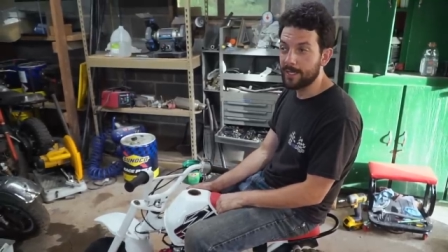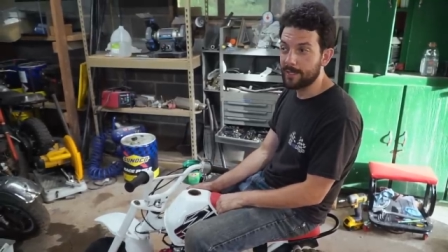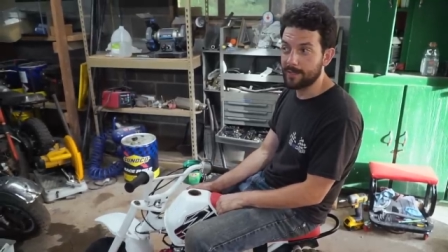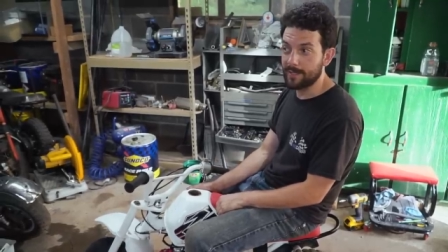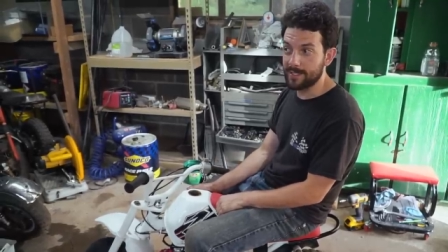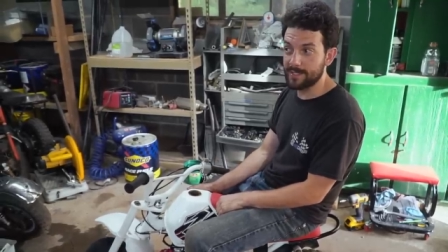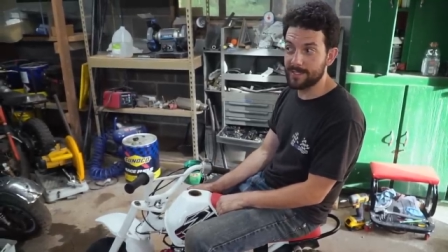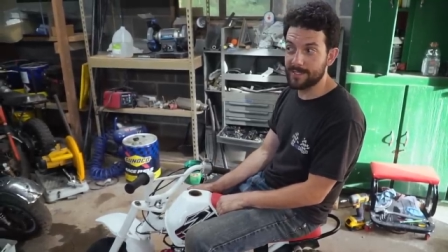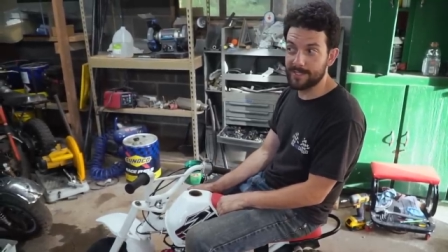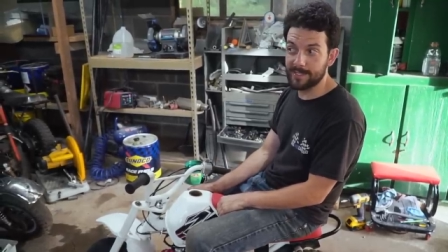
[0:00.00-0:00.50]

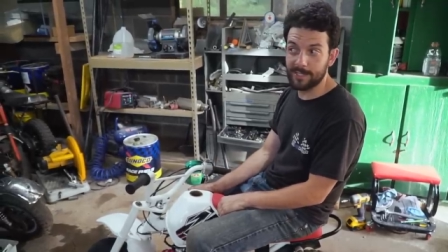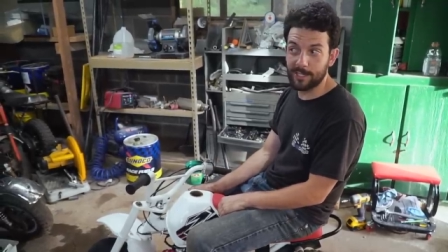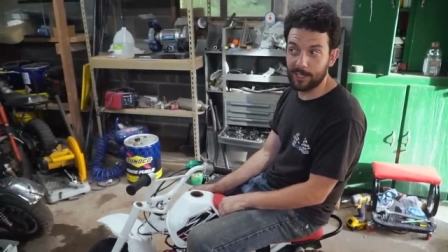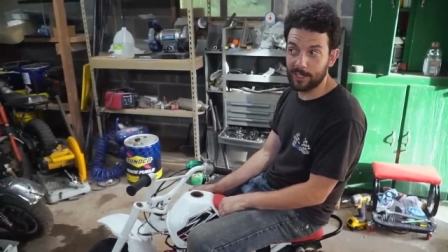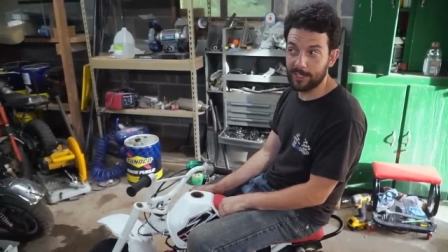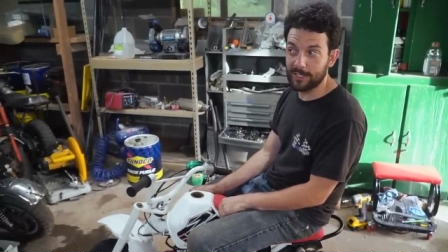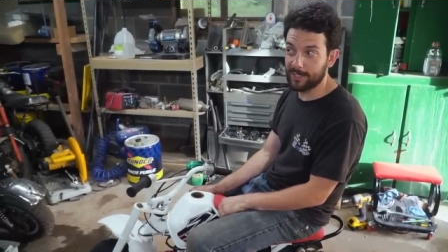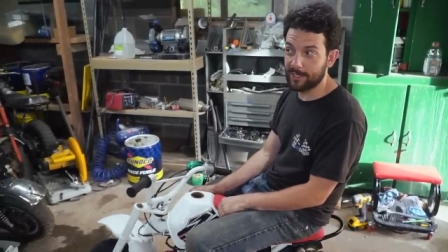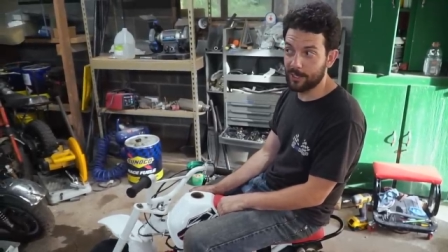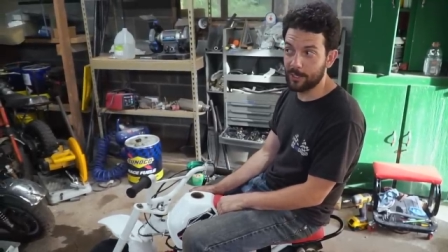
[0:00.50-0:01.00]
This
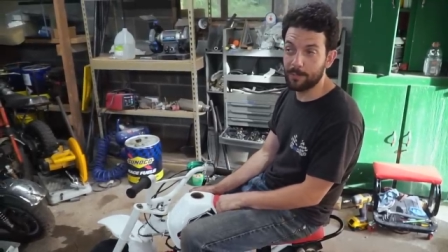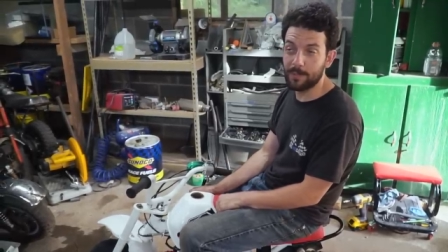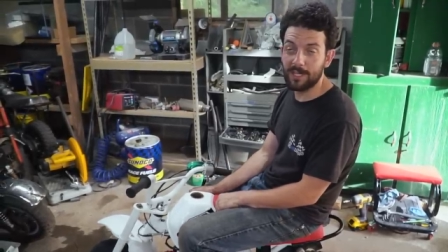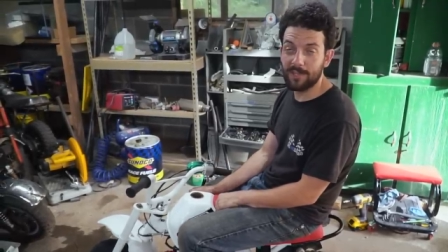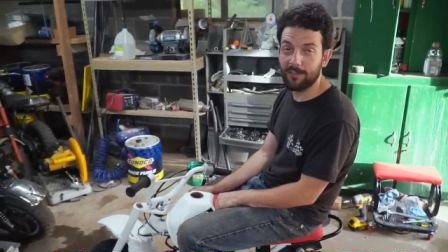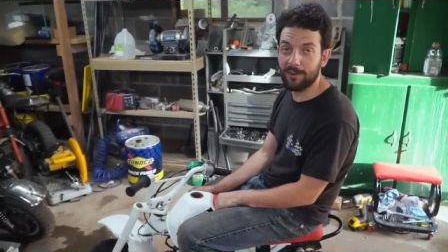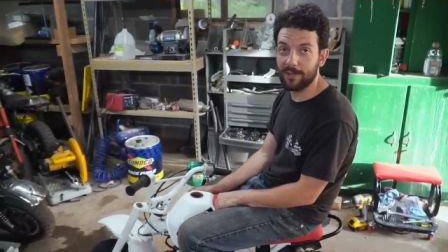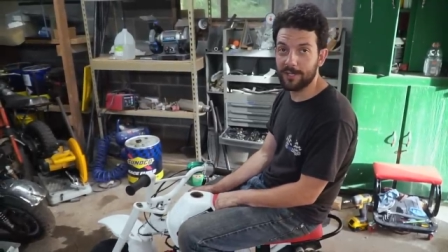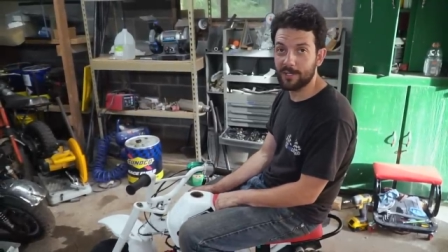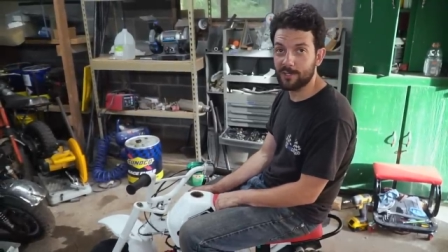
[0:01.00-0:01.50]
could be
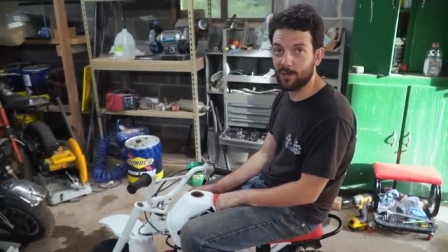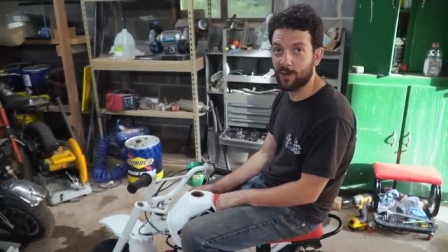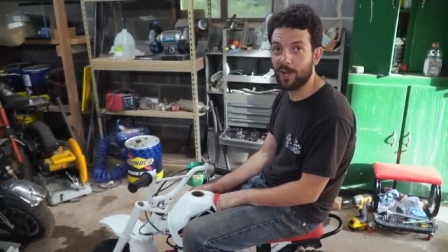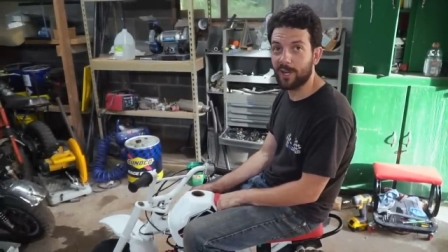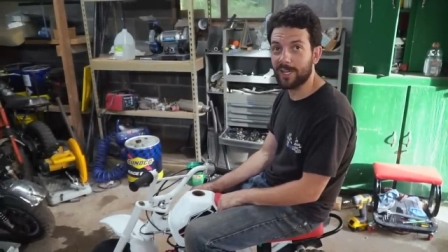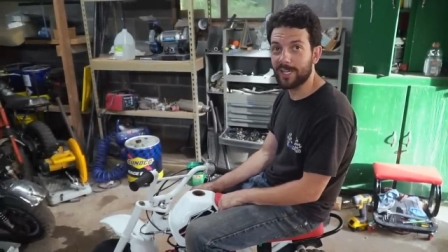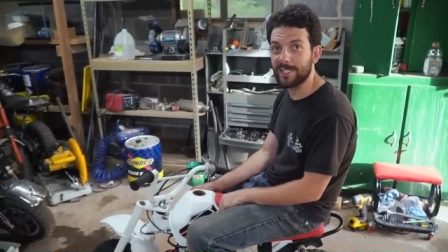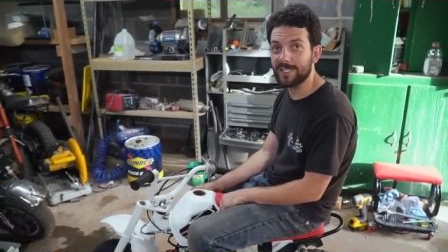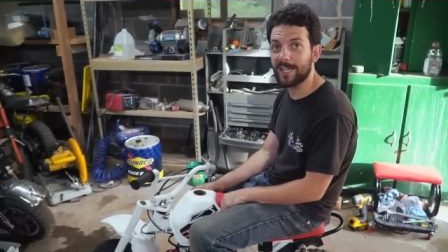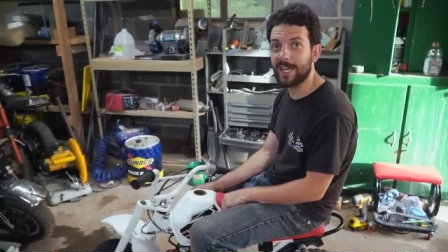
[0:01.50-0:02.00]
a very
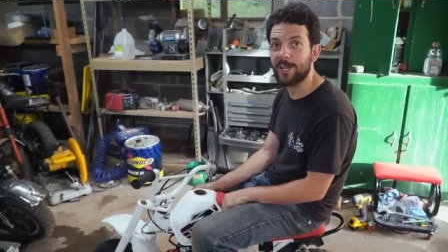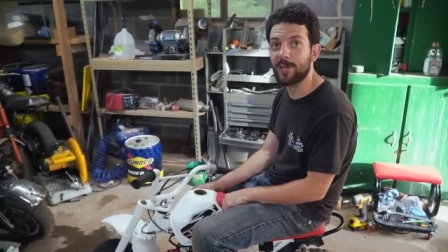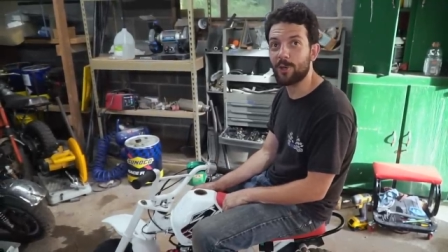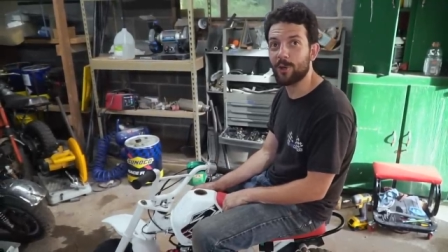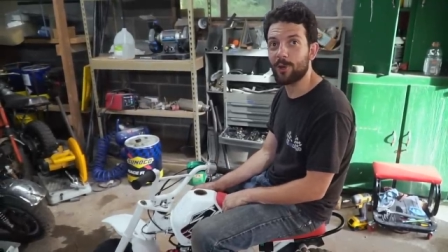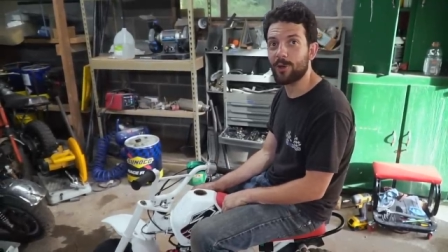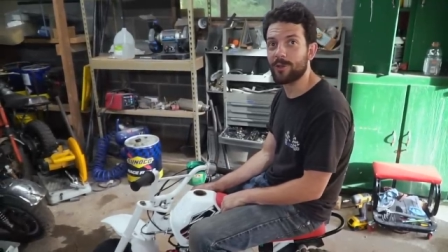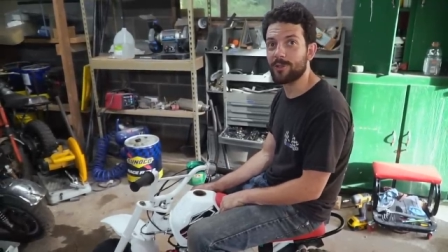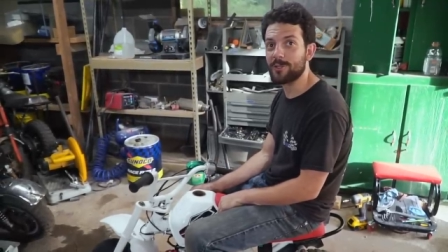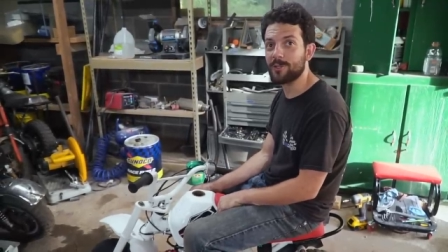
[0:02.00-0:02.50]
strong
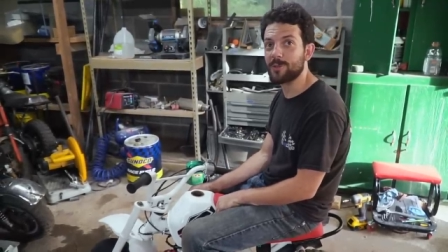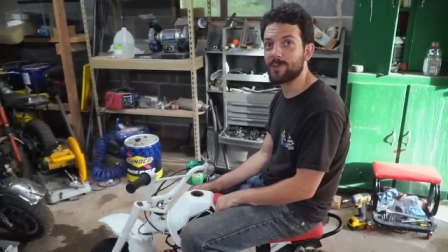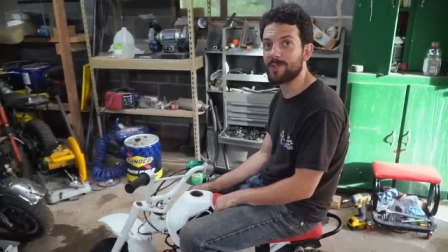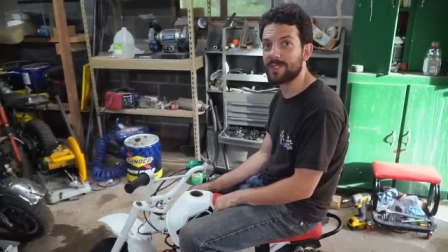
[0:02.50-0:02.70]
contender to